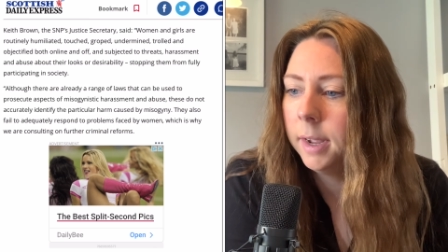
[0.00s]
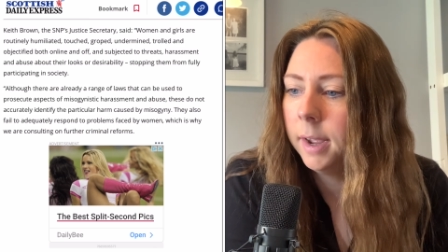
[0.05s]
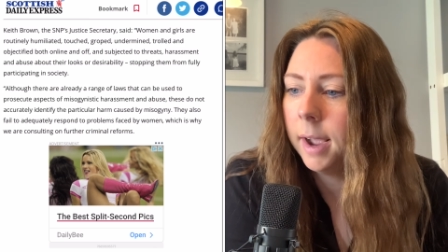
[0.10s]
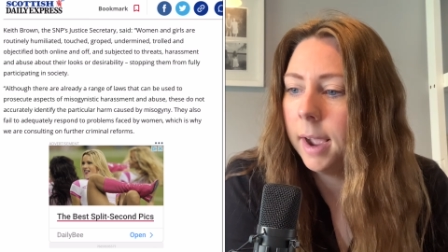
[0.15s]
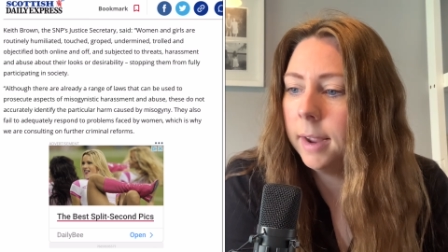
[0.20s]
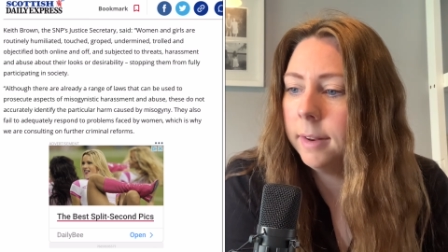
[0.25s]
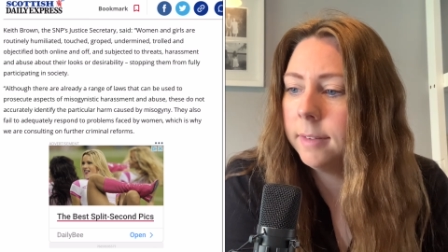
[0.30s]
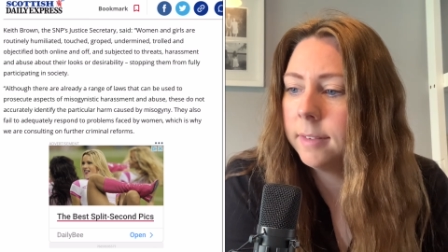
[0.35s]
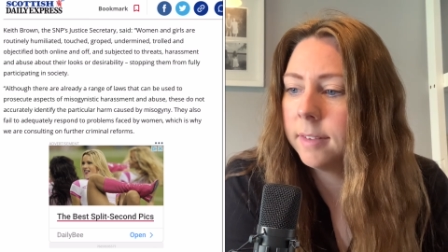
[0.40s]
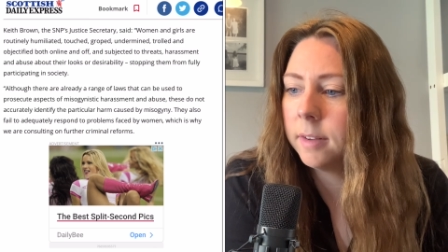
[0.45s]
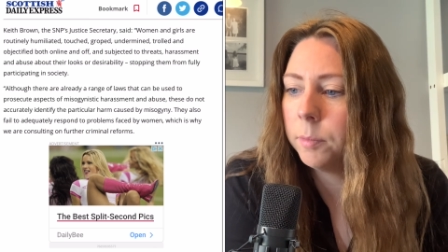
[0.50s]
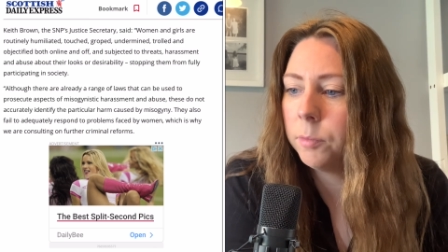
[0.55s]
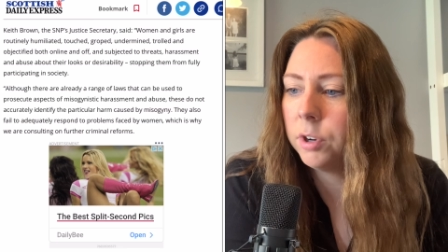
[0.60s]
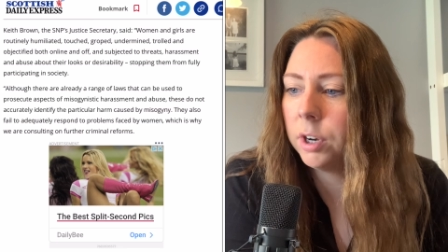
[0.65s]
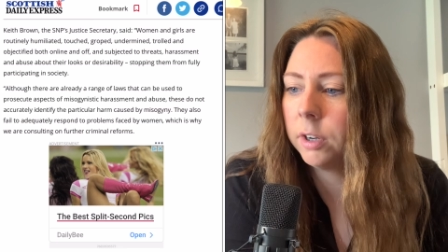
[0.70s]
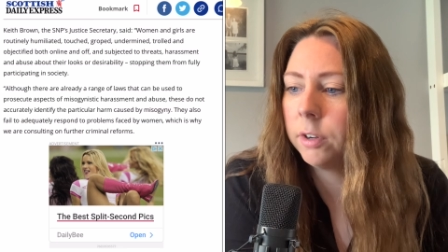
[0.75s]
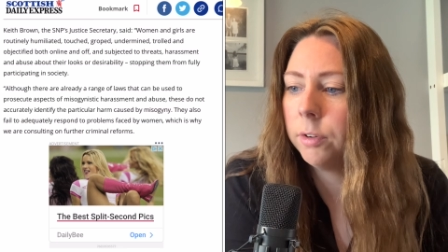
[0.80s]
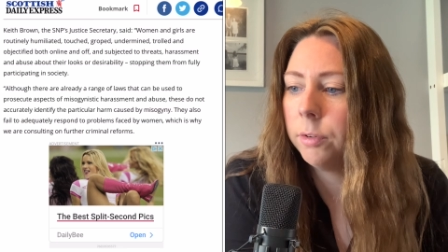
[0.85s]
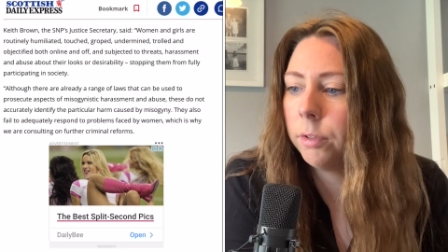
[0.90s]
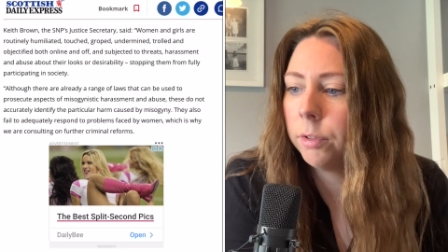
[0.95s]
and
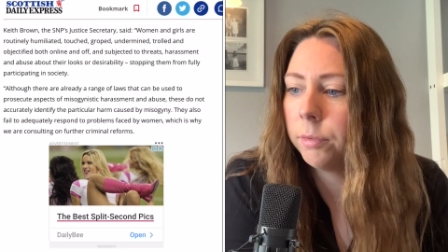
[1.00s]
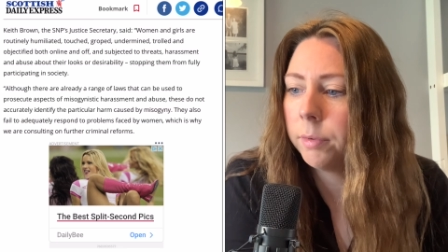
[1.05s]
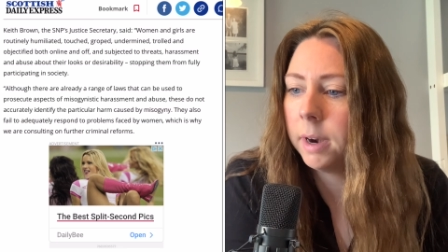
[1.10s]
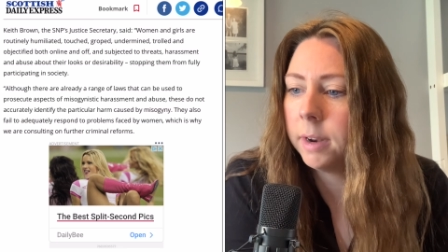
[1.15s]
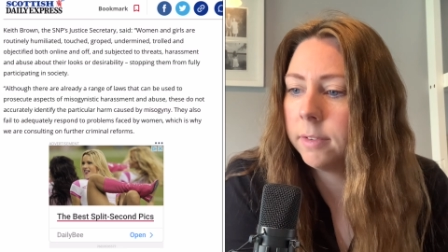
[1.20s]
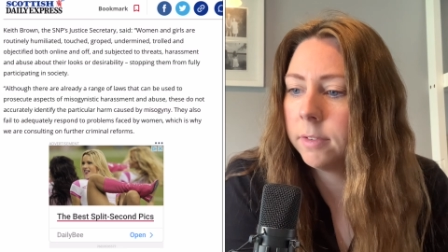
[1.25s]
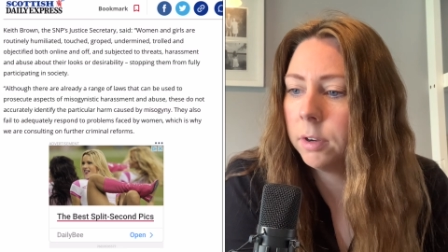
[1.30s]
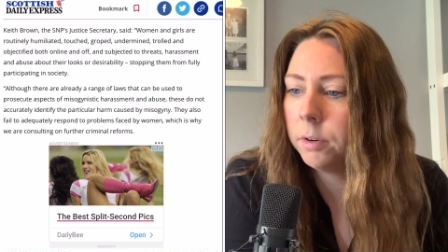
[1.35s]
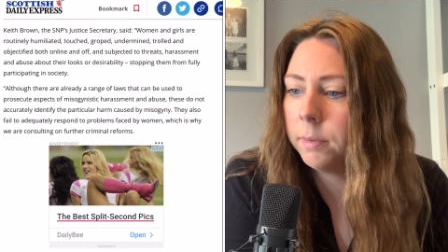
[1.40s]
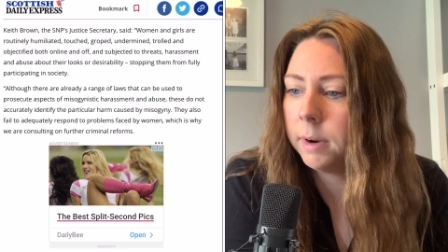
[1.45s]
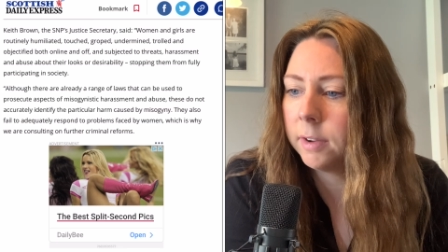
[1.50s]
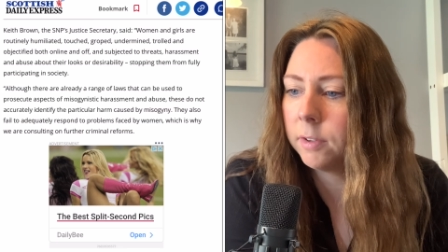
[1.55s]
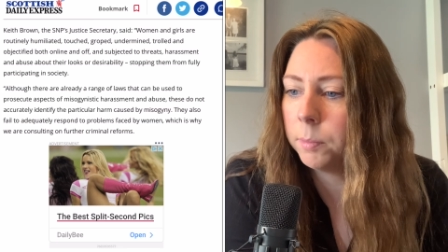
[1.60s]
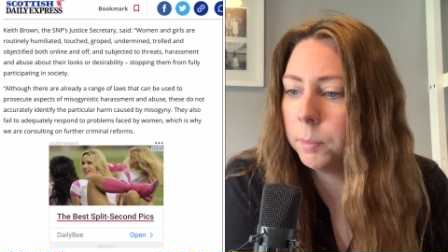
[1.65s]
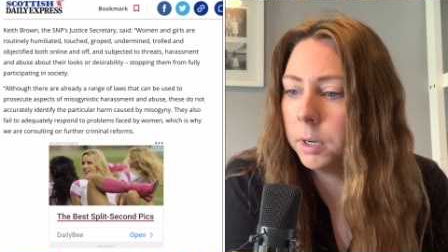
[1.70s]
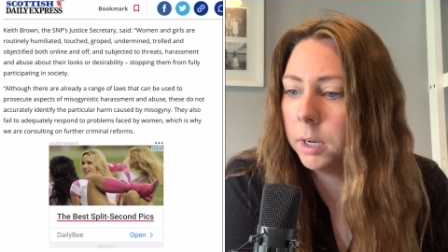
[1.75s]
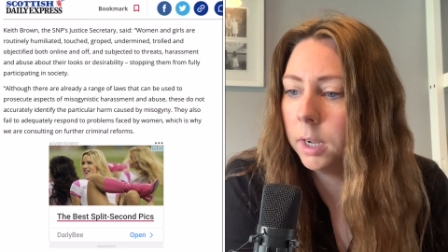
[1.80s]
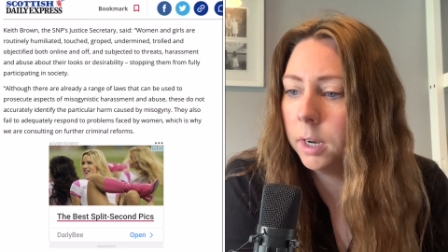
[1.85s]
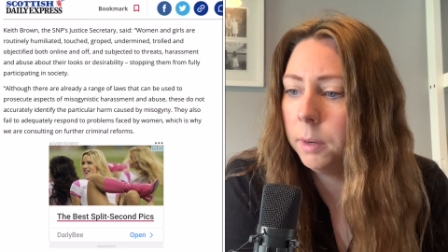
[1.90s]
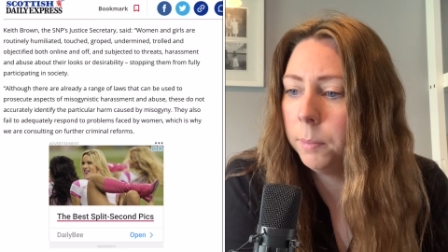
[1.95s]
subject to threats,
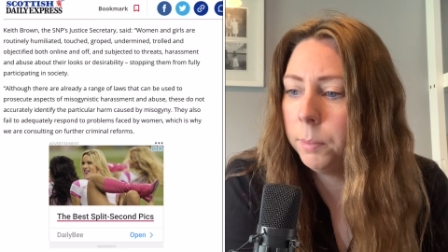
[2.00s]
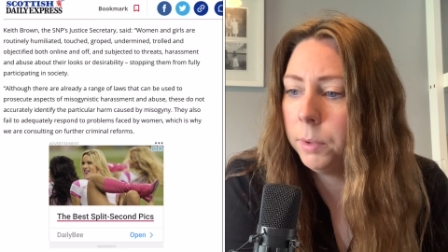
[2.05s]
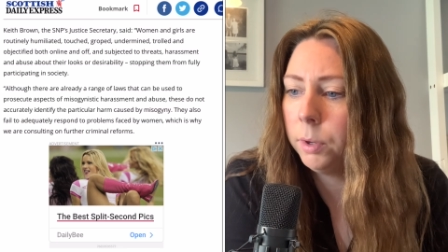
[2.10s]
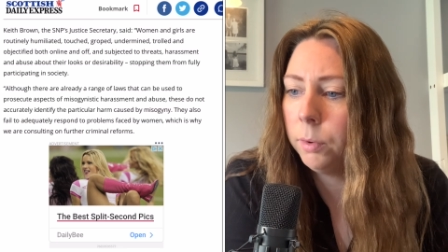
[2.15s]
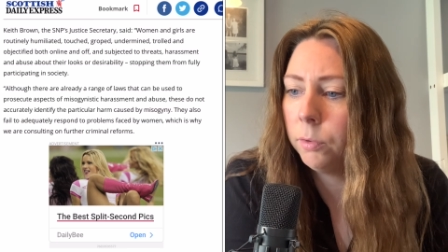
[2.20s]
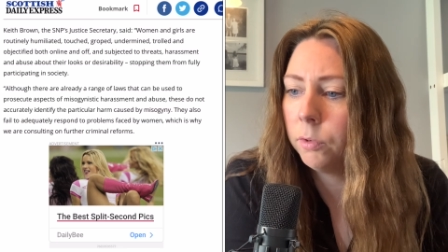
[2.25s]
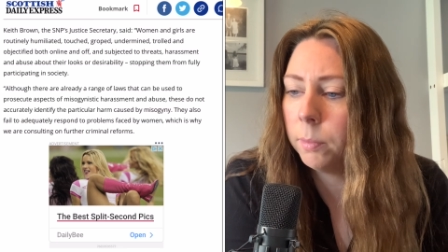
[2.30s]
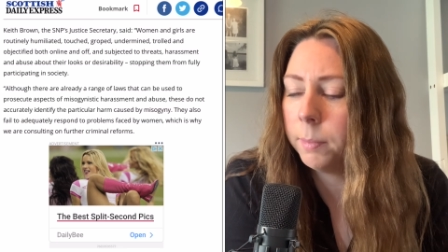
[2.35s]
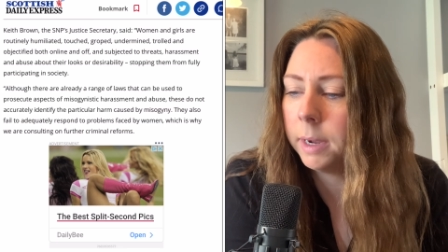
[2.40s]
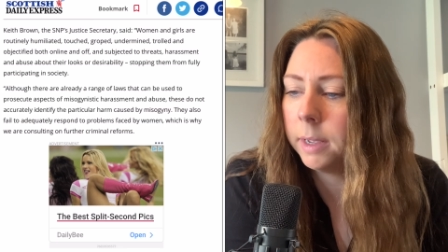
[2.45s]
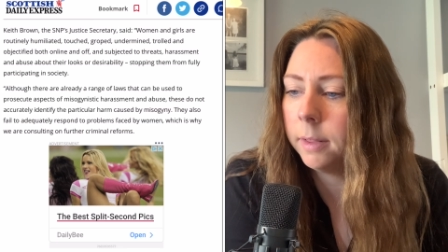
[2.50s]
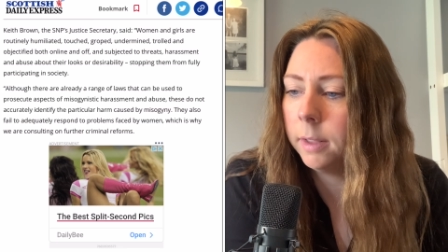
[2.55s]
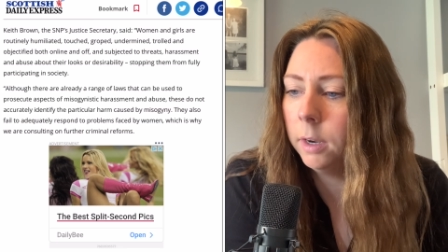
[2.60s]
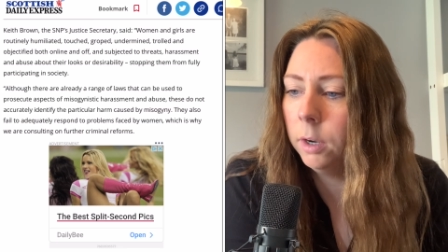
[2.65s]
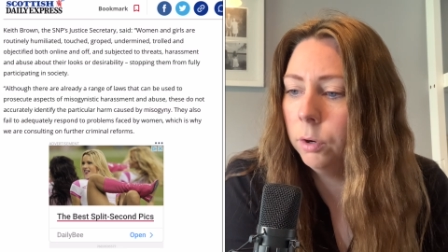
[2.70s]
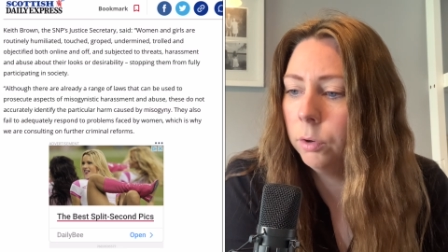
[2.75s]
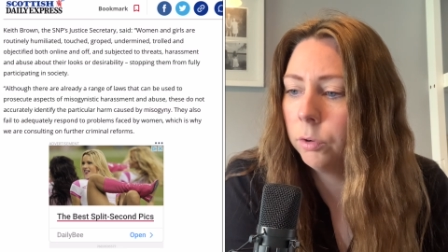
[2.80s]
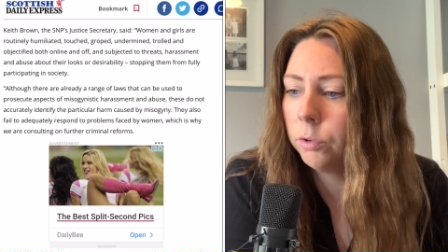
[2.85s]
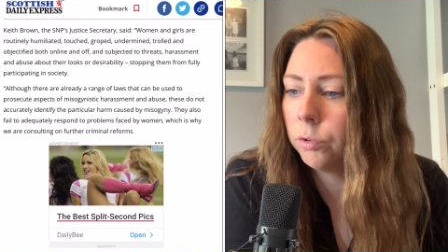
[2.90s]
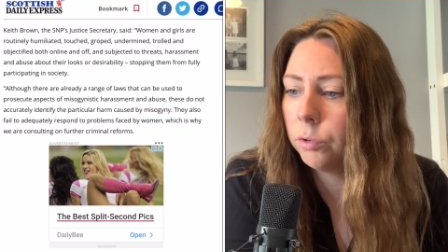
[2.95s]
harassment, and abuse about their
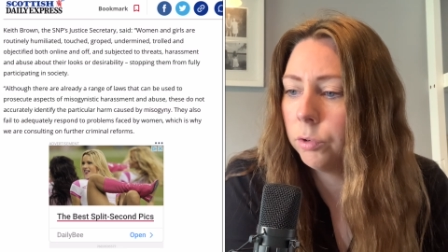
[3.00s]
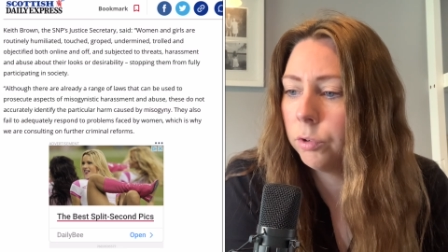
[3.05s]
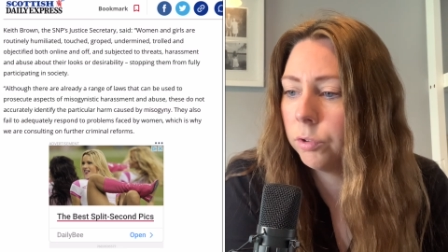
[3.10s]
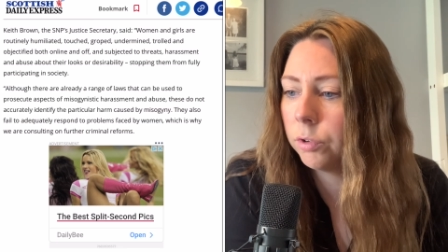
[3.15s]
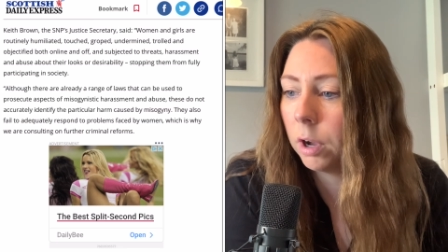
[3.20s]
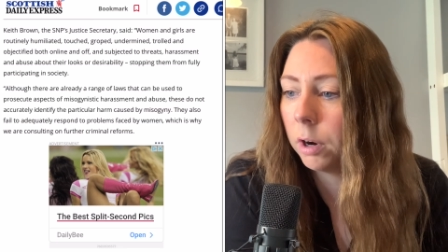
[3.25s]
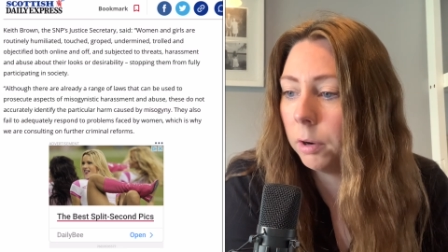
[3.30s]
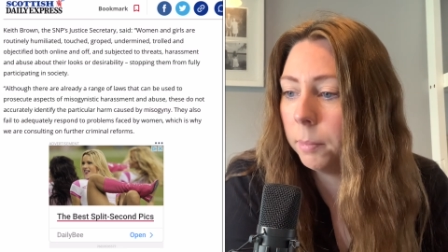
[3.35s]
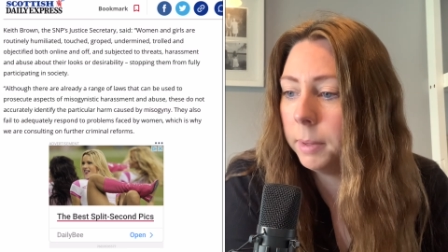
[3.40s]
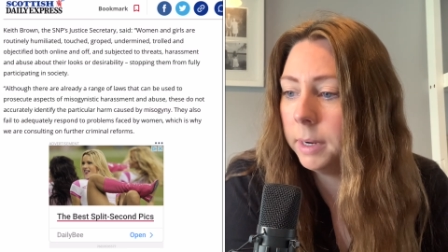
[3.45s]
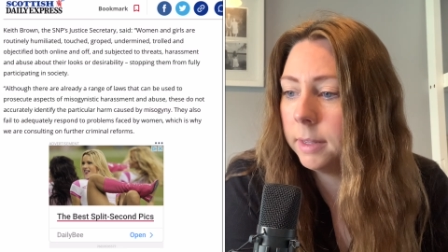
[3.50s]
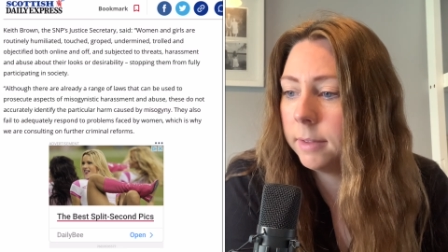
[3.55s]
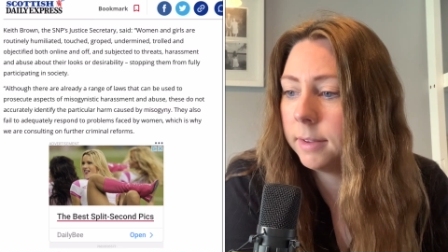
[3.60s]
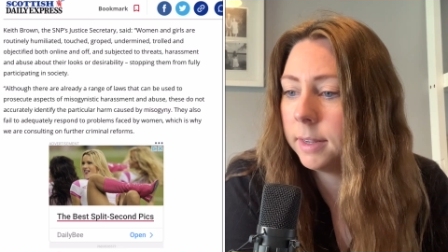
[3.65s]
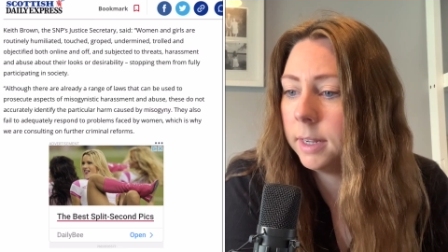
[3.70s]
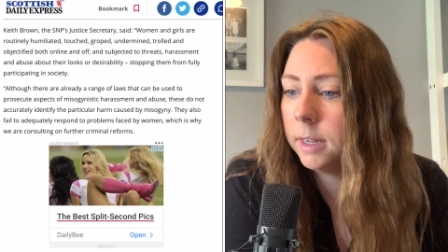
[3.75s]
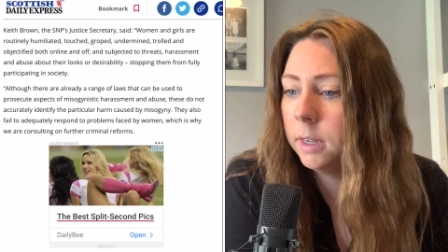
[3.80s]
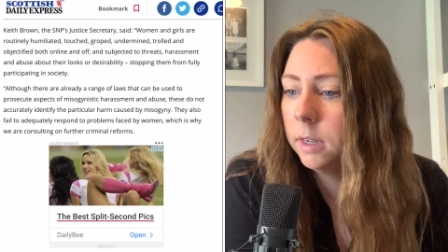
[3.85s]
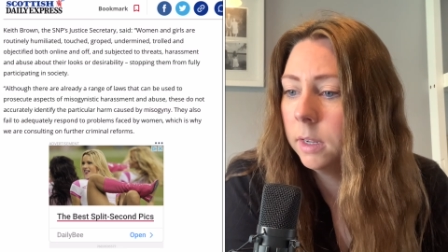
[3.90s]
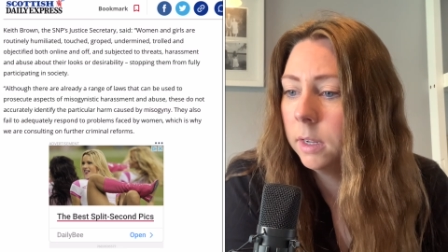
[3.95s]
looks or
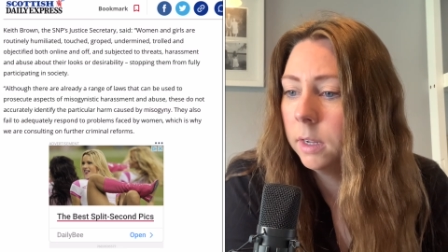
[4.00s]
desirability,